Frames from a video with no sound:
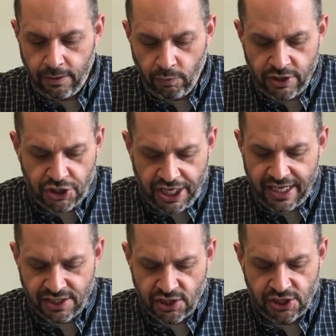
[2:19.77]
When
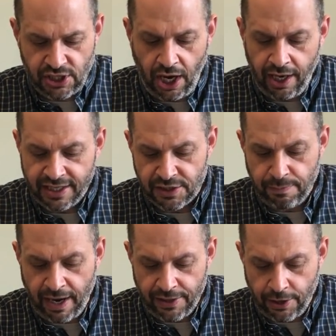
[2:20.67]
Jesus saw his
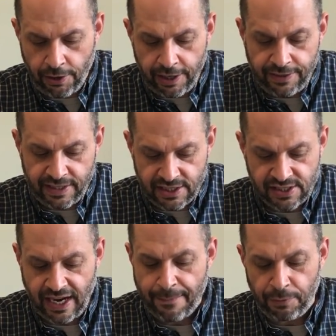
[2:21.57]
mother and the
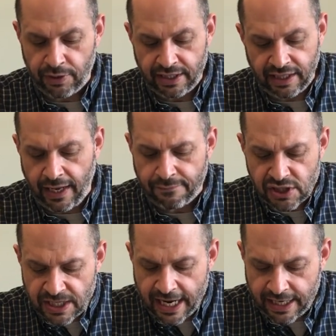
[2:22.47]
disciple he loved
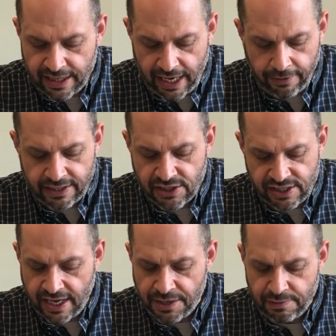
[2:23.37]
standing there, he
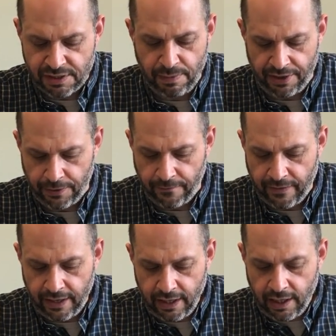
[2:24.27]
said to his mother,
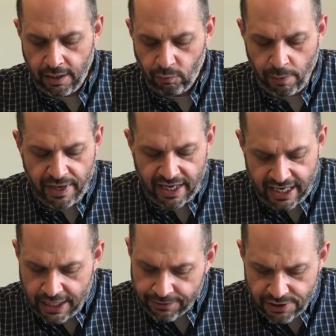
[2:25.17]
'Woman,
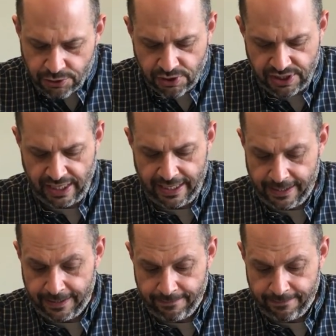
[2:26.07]
here is your son.'